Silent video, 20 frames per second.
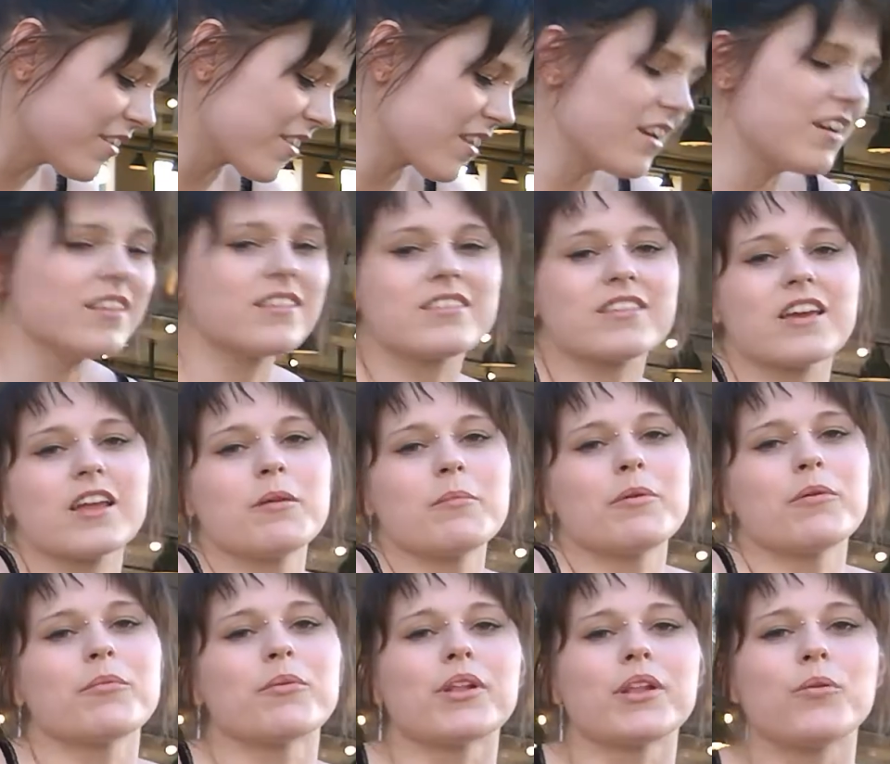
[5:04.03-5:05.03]
It's gonna be
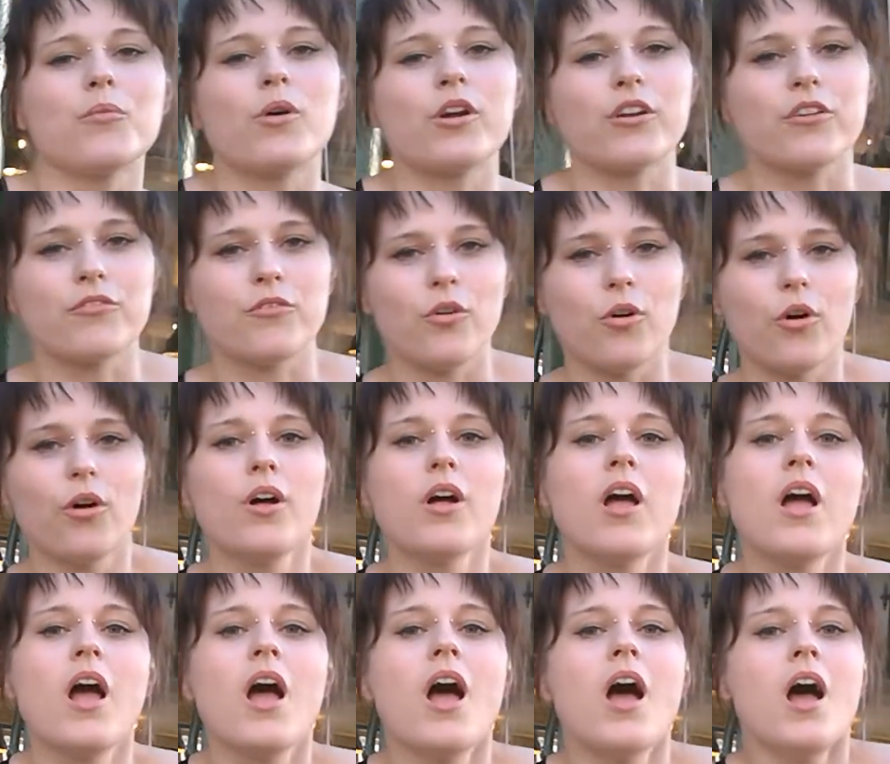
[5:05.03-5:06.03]
really wonderful.
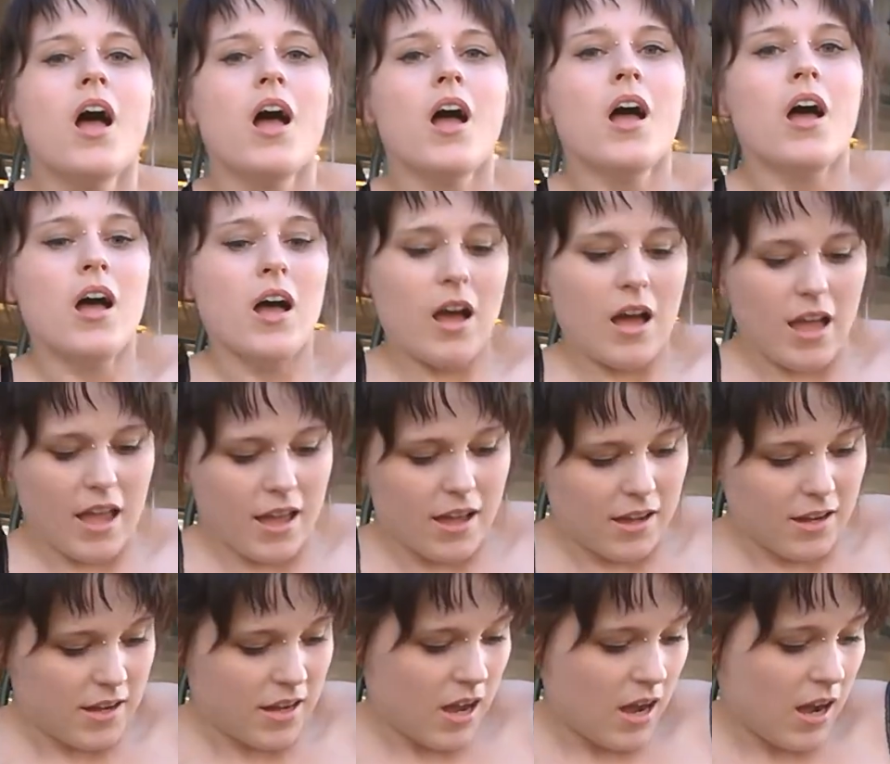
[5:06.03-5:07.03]

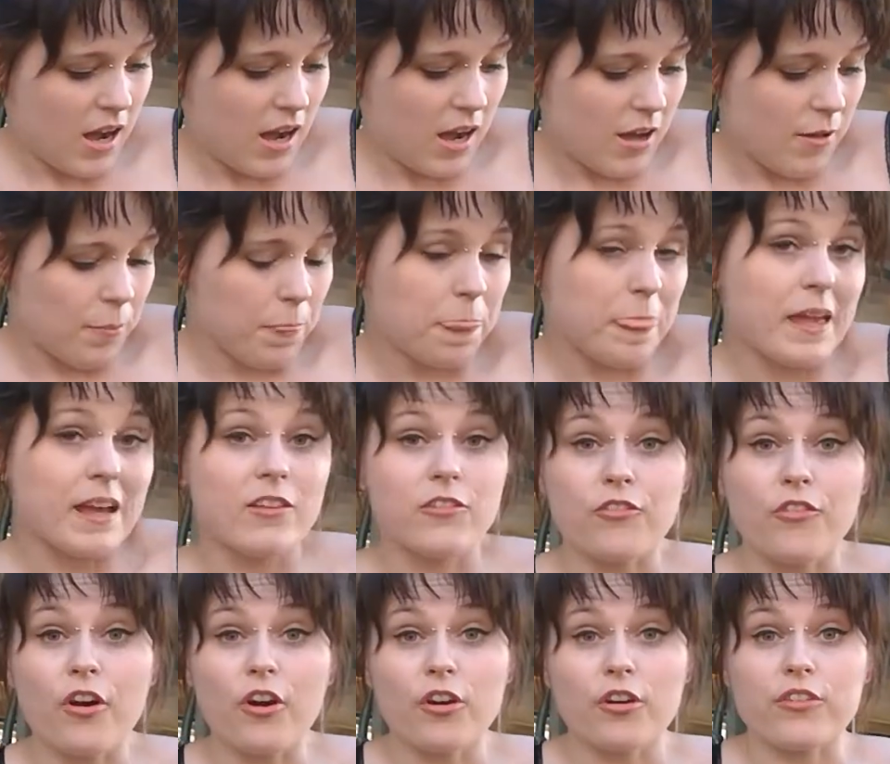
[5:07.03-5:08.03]
And as
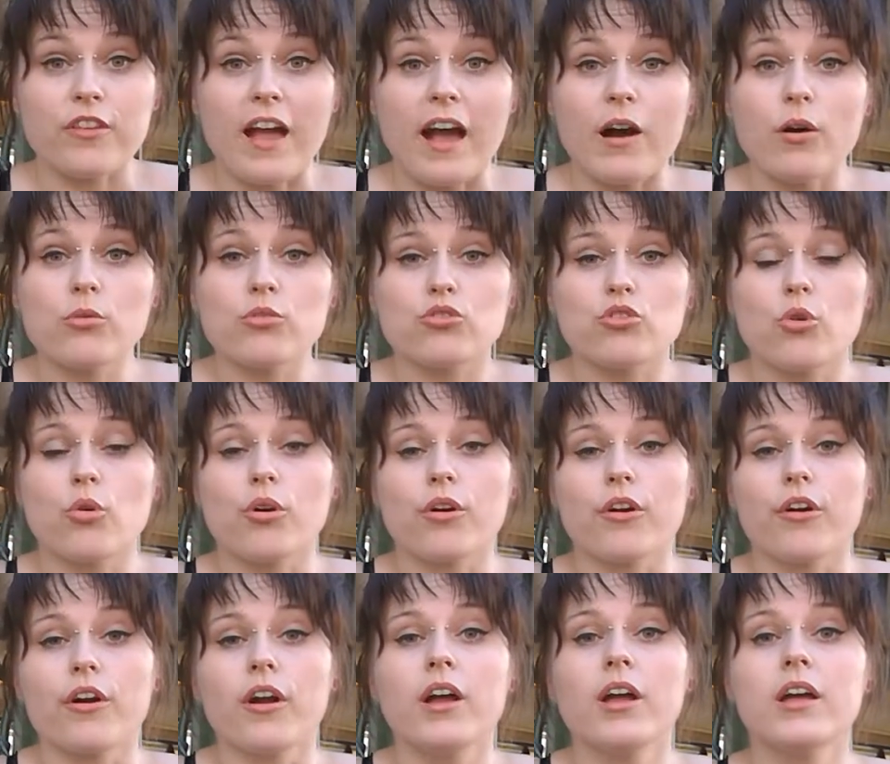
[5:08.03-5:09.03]
far as
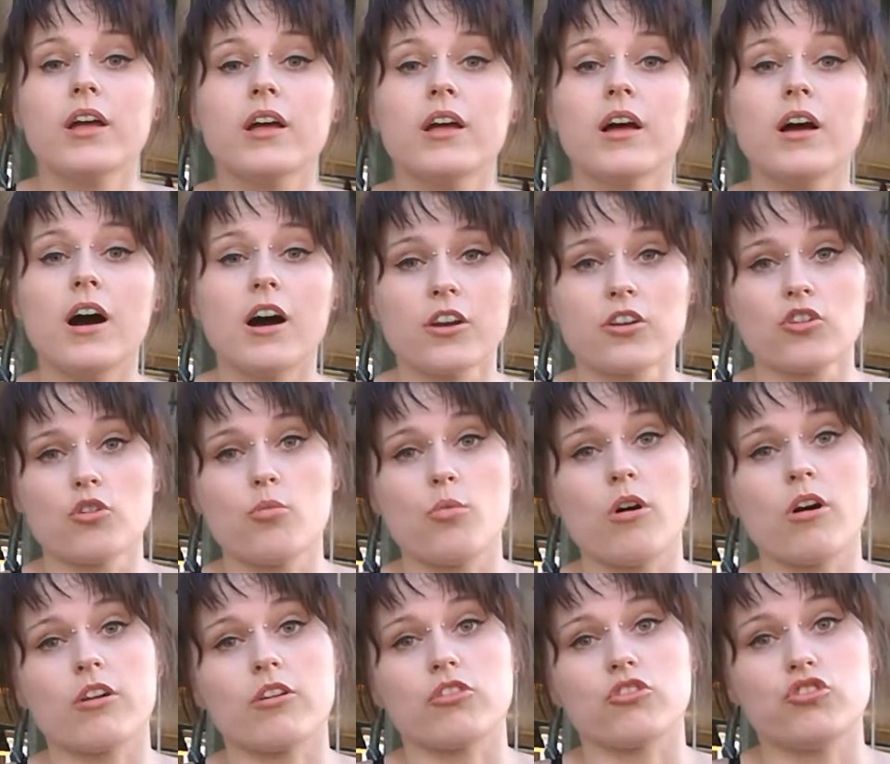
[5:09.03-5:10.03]
outdoor
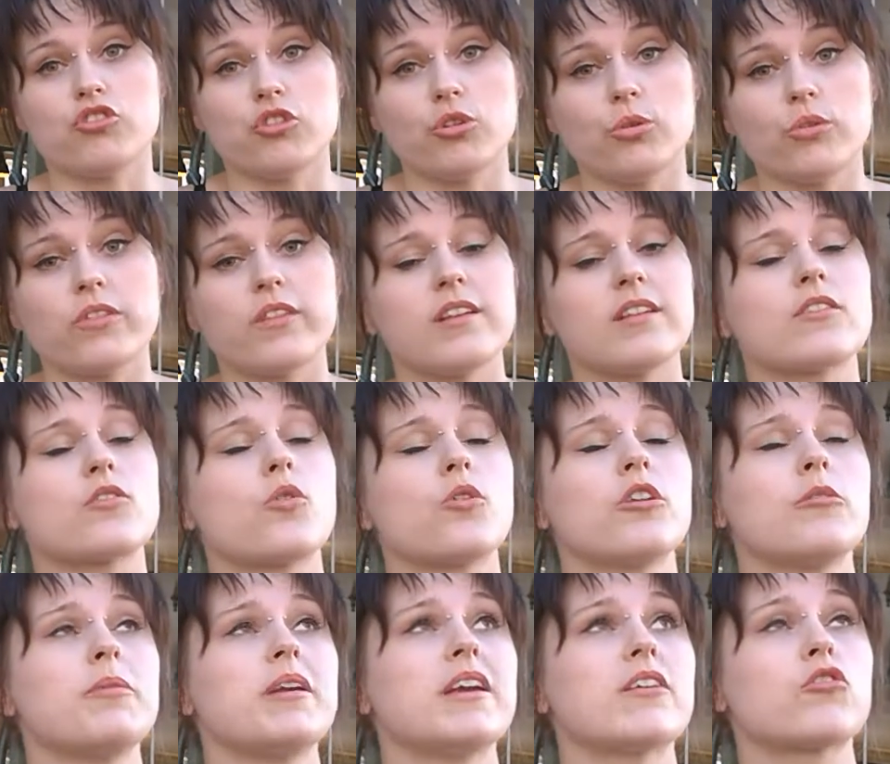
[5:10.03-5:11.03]
underwater shoots, it's going to
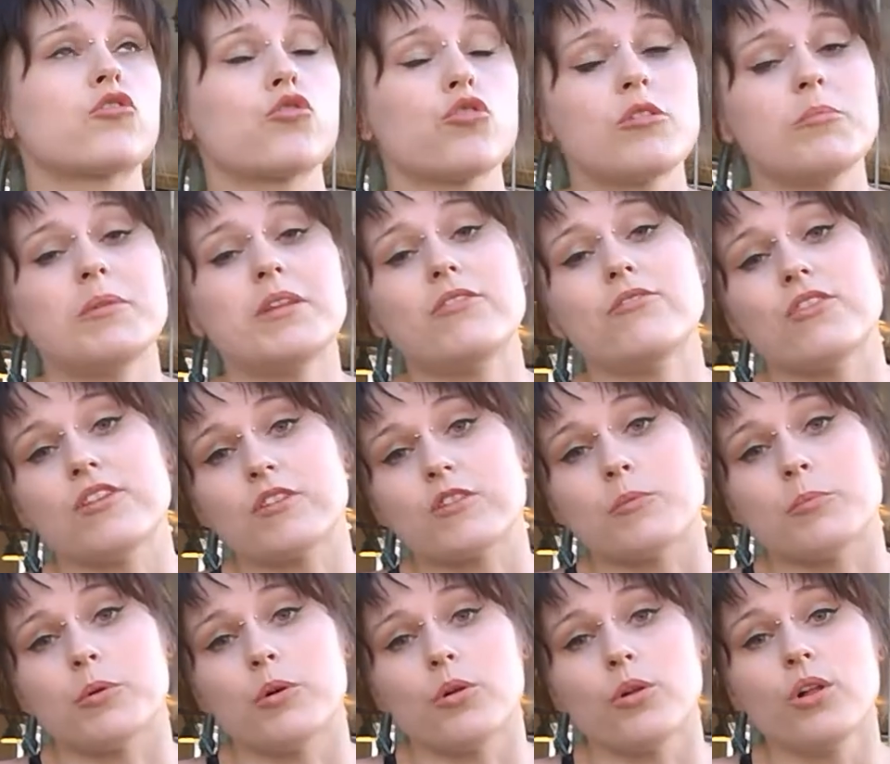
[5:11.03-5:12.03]
be extremely
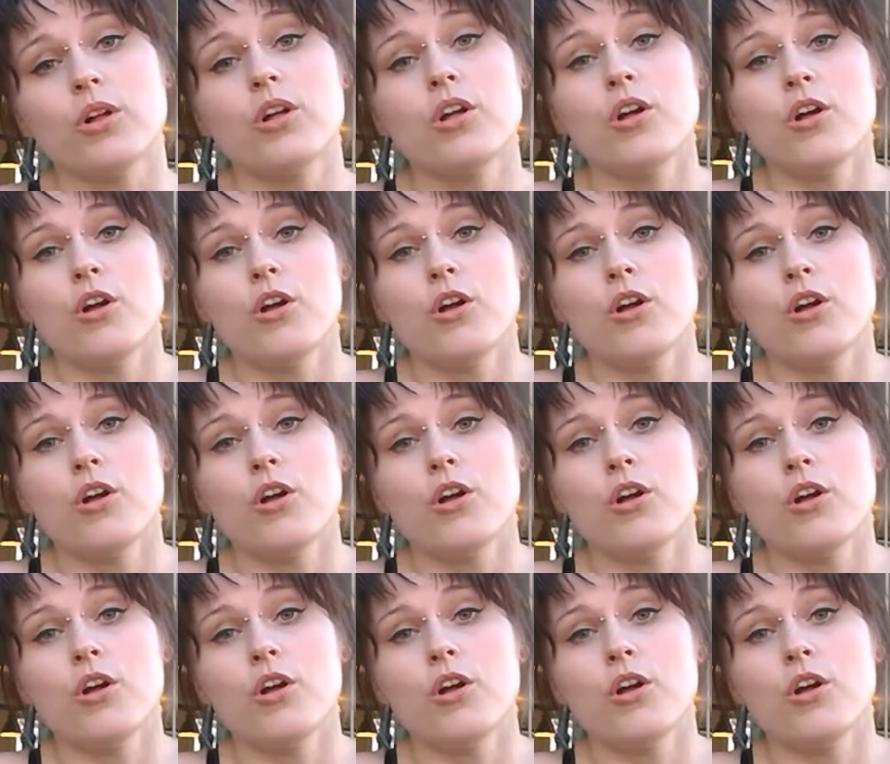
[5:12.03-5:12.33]
visible